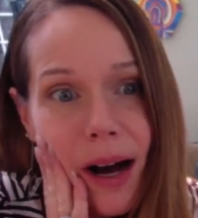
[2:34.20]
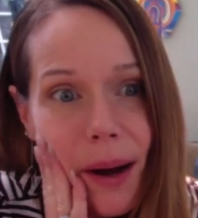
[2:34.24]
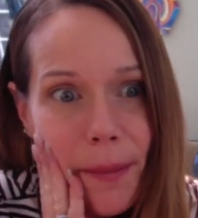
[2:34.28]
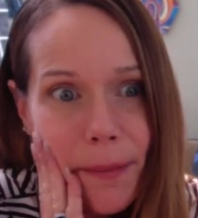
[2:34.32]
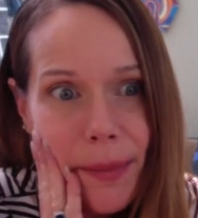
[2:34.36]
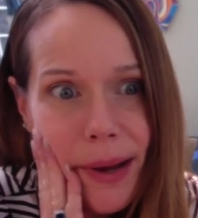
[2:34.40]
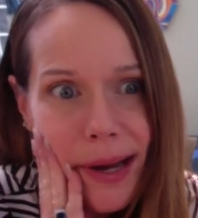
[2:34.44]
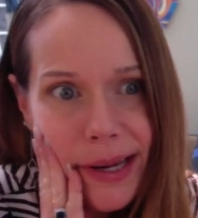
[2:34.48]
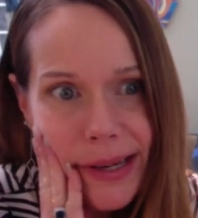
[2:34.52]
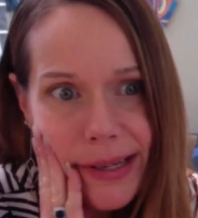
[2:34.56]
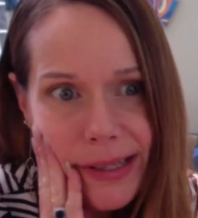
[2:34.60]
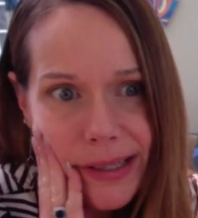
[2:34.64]

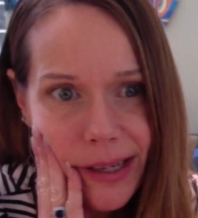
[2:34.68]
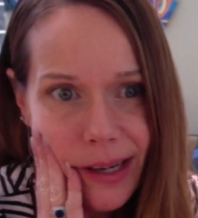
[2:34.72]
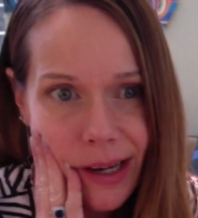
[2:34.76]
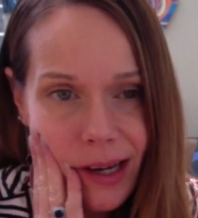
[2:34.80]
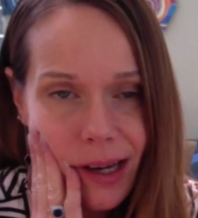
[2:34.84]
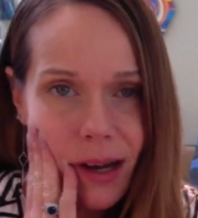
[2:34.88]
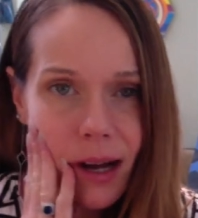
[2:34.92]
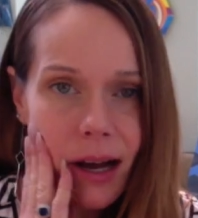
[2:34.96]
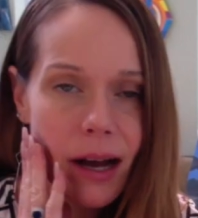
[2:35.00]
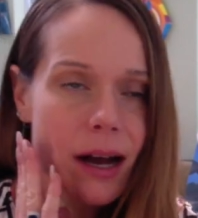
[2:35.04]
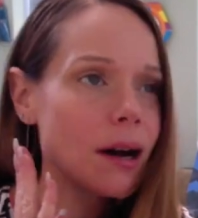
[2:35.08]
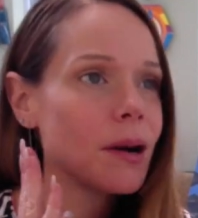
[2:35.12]

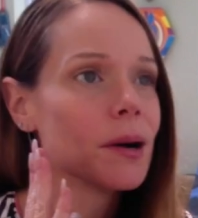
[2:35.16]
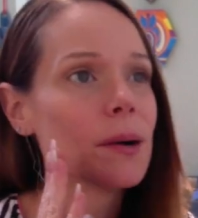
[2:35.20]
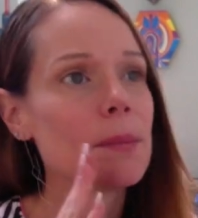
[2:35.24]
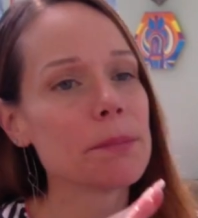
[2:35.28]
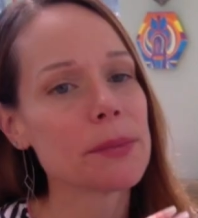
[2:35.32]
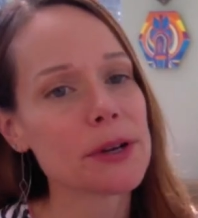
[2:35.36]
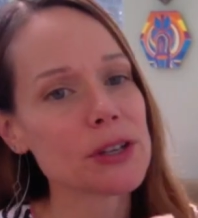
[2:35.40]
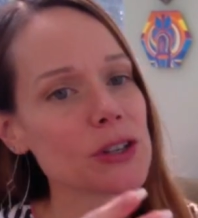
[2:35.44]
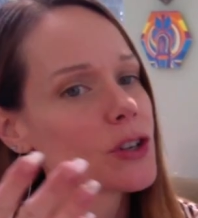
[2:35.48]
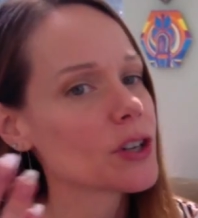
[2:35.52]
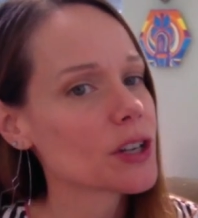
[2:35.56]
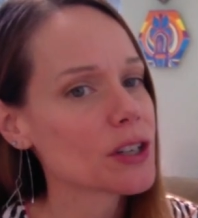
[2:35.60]
amazing. Um,
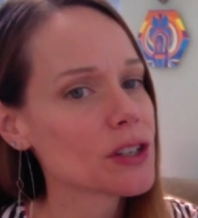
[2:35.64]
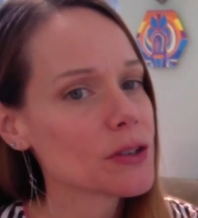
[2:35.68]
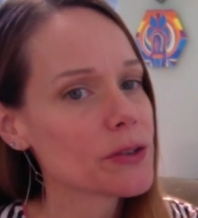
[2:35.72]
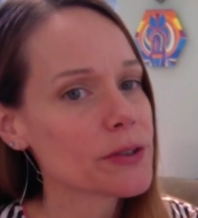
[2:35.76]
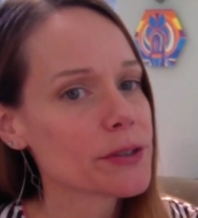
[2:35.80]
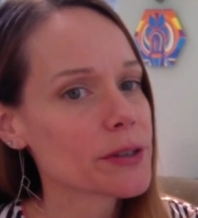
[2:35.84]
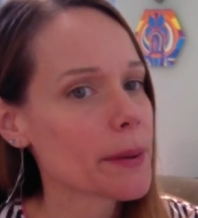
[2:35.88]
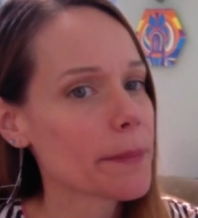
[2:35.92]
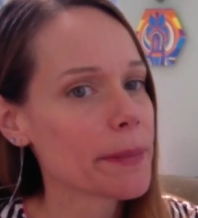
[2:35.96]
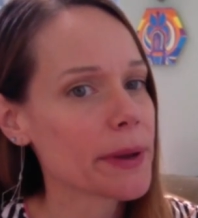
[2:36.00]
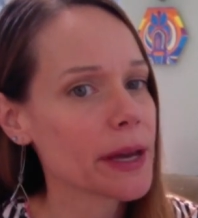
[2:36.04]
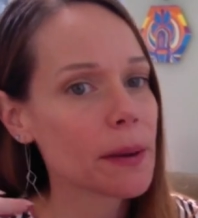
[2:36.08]
but you can
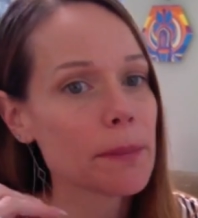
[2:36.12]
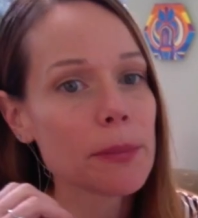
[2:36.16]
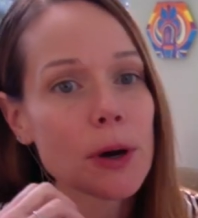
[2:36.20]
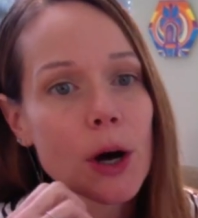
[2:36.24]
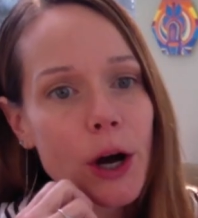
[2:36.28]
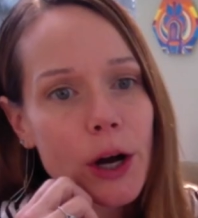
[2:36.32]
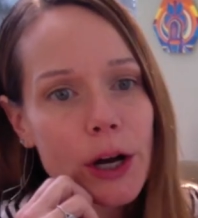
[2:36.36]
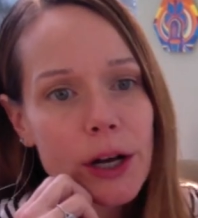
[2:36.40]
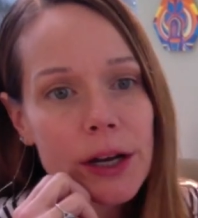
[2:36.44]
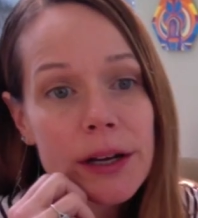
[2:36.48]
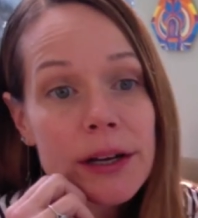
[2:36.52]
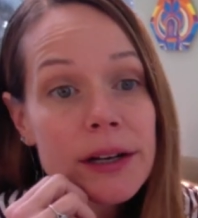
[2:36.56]
use a big
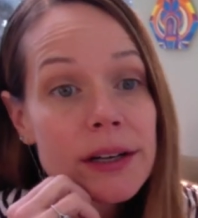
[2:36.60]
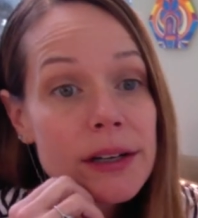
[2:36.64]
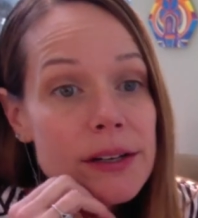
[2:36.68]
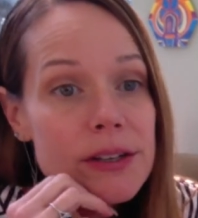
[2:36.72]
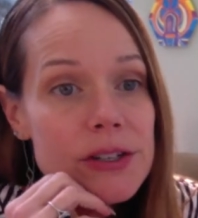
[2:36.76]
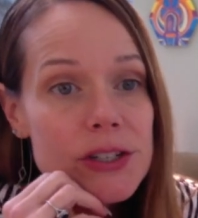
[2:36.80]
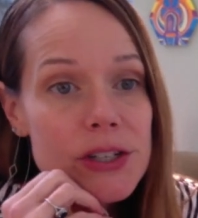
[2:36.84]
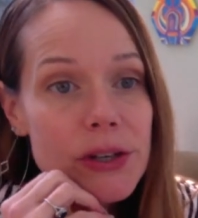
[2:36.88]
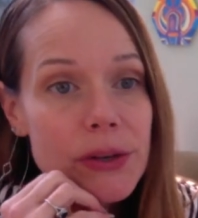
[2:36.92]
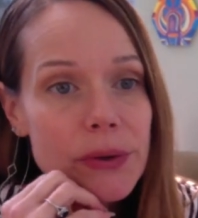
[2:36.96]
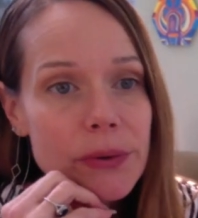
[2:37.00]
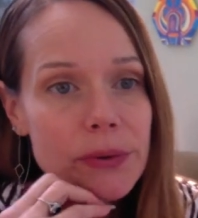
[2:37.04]
book
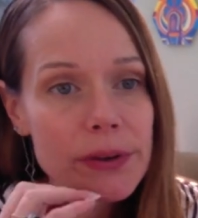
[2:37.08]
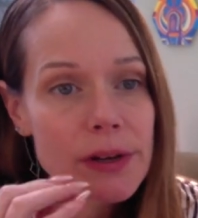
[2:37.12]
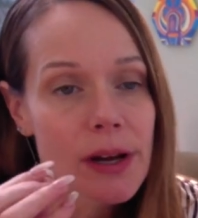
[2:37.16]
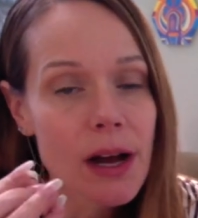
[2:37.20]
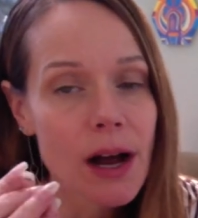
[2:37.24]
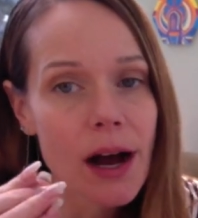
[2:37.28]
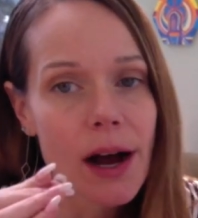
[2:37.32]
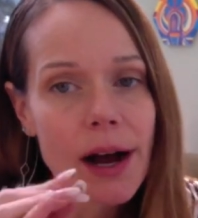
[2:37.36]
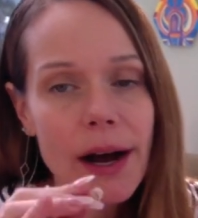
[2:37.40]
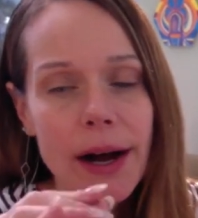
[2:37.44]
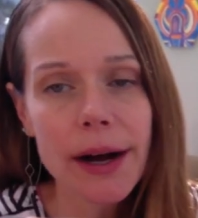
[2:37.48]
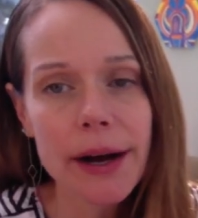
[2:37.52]
too,
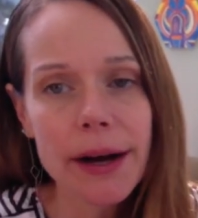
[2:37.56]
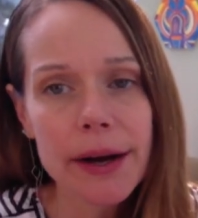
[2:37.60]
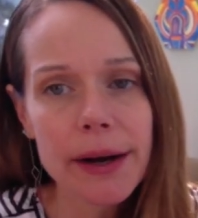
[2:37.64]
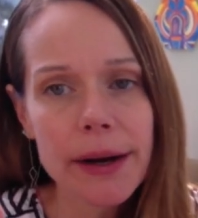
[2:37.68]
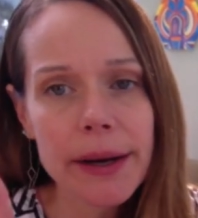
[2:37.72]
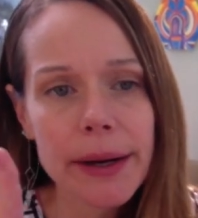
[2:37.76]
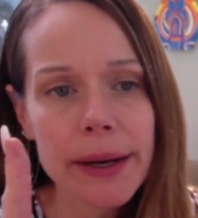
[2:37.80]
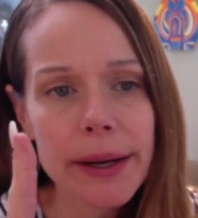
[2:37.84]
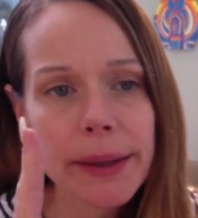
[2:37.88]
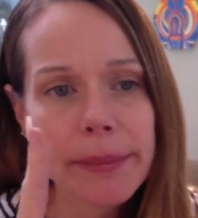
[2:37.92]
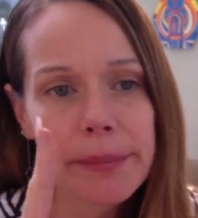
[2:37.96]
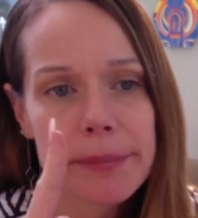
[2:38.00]

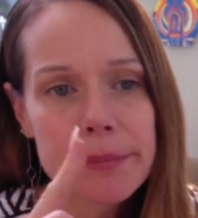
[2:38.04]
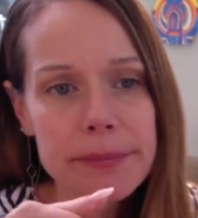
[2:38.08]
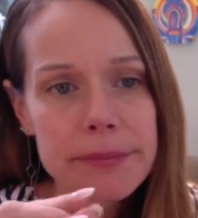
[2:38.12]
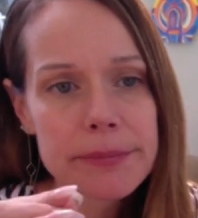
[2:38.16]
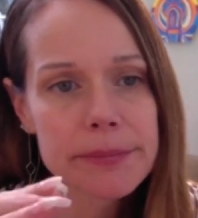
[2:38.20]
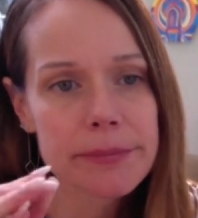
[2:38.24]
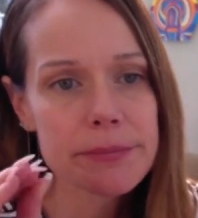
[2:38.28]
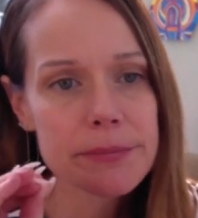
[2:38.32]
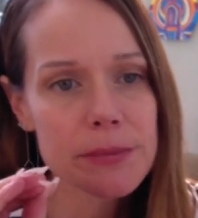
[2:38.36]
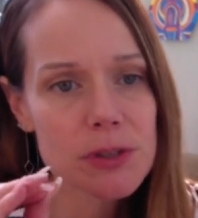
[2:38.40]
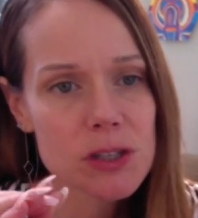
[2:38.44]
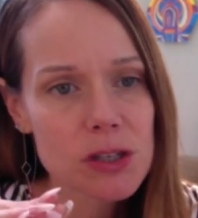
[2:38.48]

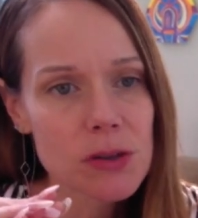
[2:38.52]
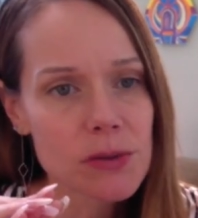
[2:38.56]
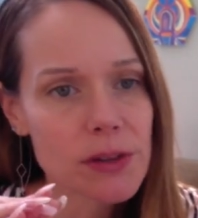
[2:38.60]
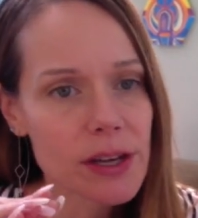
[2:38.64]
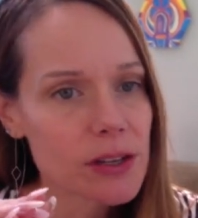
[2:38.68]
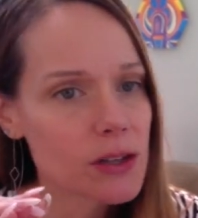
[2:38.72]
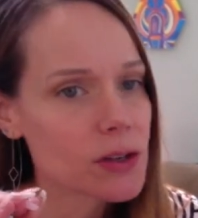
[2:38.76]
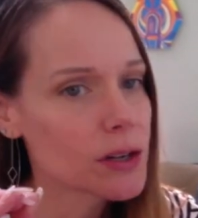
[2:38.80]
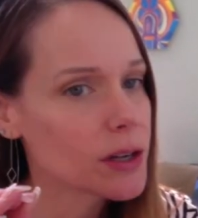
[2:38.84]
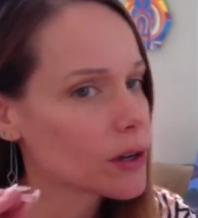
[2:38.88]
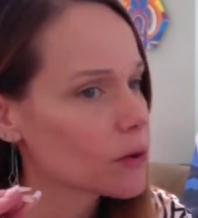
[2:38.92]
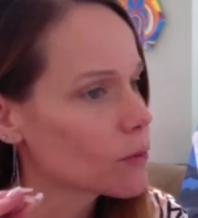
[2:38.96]
um, so
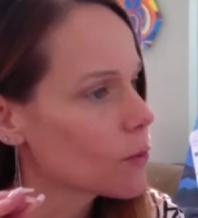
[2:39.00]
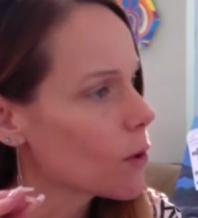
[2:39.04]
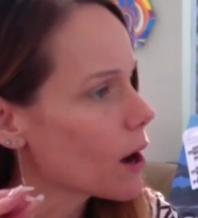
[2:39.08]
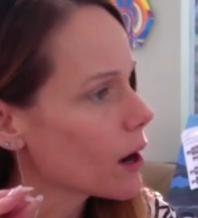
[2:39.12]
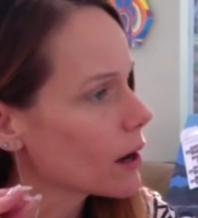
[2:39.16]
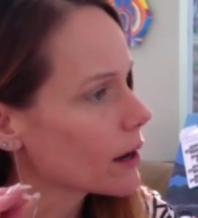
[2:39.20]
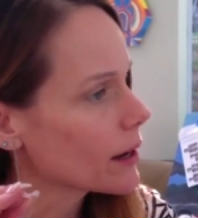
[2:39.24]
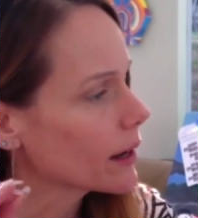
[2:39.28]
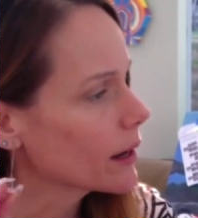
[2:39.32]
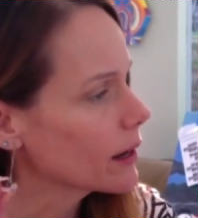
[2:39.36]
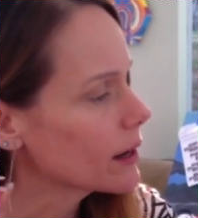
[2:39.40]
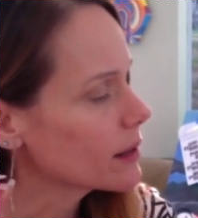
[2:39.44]
that you can
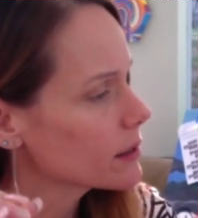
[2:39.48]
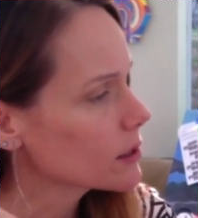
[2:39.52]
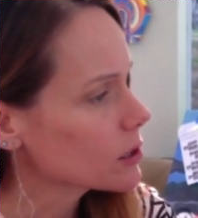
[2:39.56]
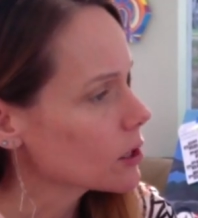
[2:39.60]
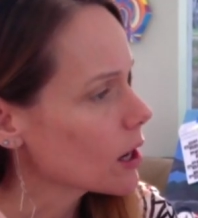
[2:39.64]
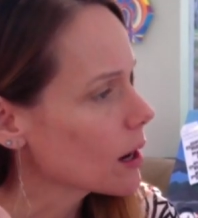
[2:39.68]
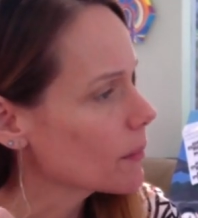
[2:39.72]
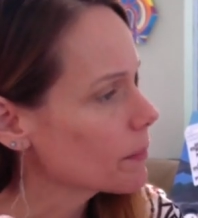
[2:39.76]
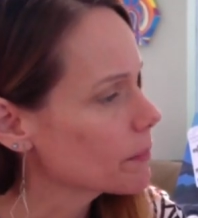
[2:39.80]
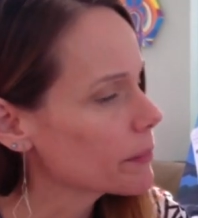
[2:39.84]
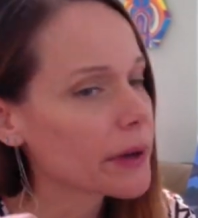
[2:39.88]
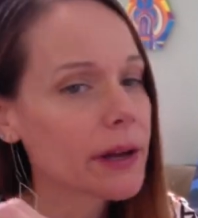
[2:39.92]
walk and
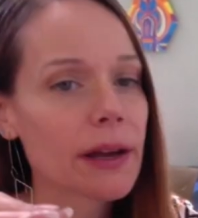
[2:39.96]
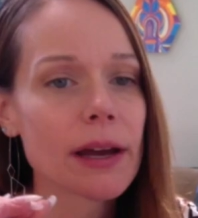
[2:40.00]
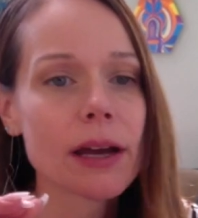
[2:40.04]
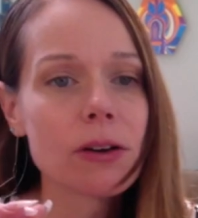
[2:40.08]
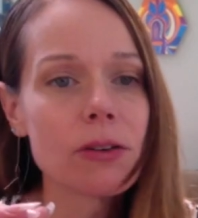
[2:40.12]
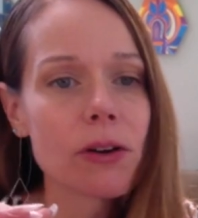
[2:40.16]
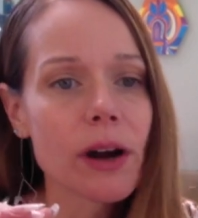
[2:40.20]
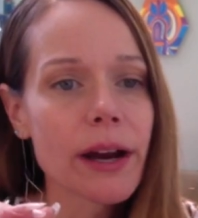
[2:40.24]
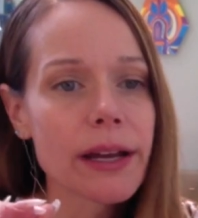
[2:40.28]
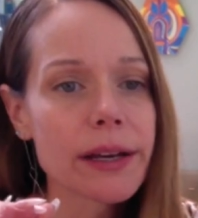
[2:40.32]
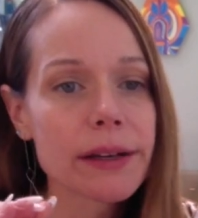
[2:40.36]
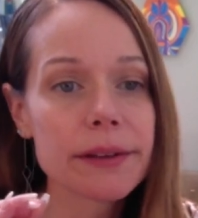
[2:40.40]
stop
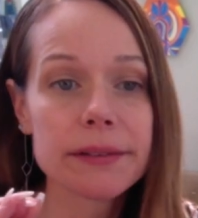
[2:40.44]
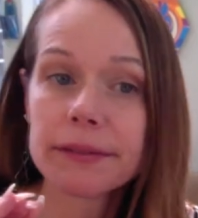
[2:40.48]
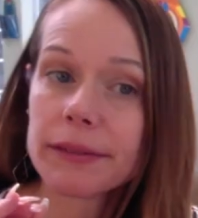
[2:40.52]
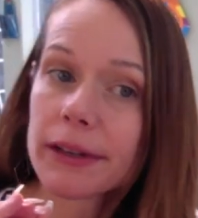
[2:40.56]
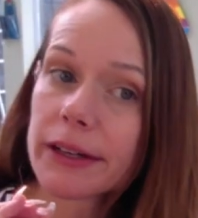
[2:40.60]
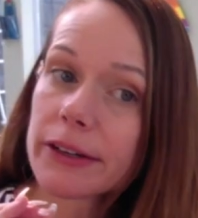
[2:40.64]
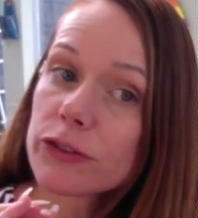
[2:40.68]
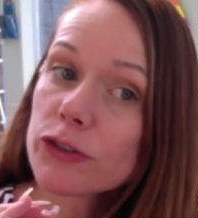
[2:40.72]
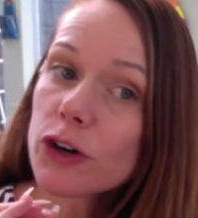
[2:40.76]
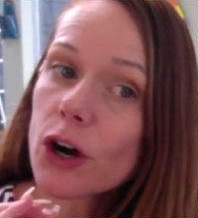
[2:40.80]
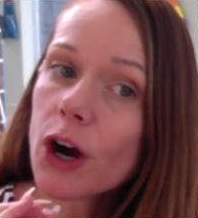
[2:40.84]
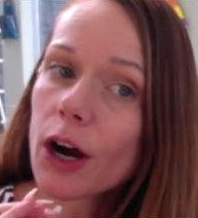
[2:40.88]
and write
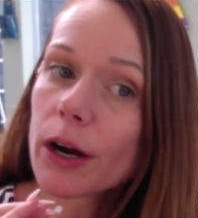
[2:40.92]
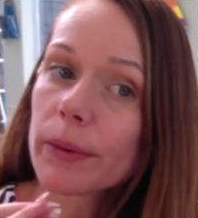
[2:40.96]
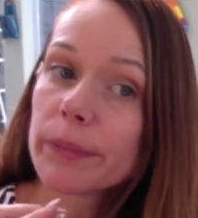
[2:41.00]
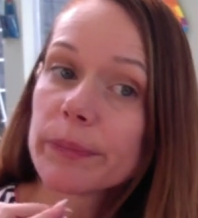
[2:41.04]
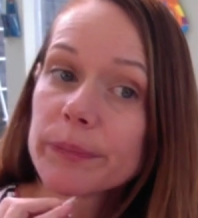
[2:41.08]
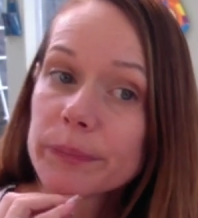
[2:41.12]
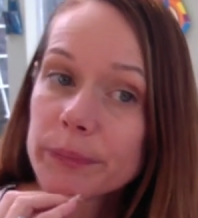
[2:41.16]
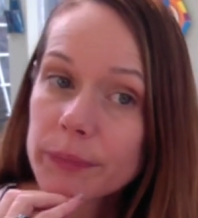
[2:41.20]
and draw.